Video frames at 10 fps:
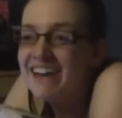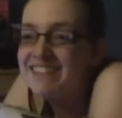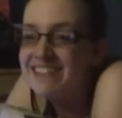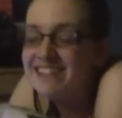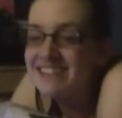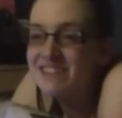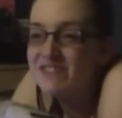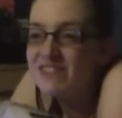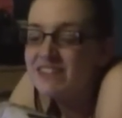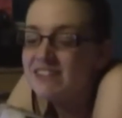I've seen it,
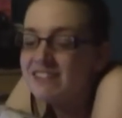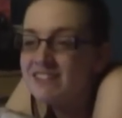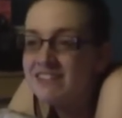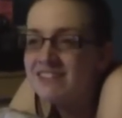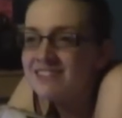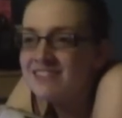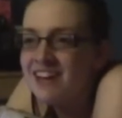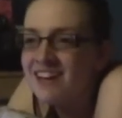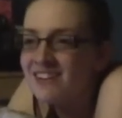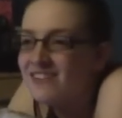but uh,
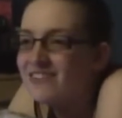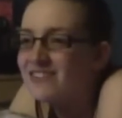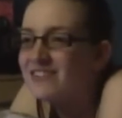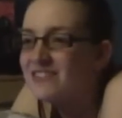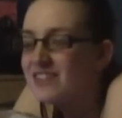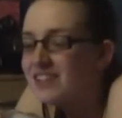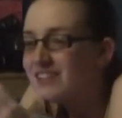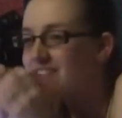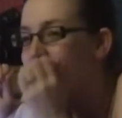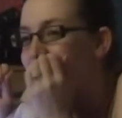yeah, and also
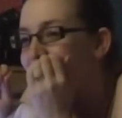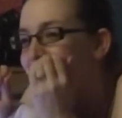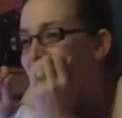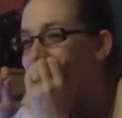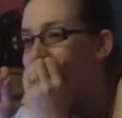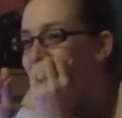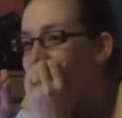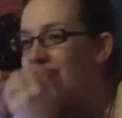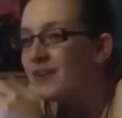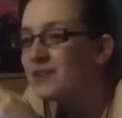it's interesting to see
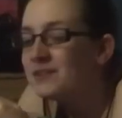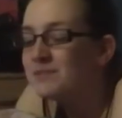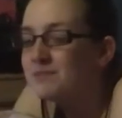how,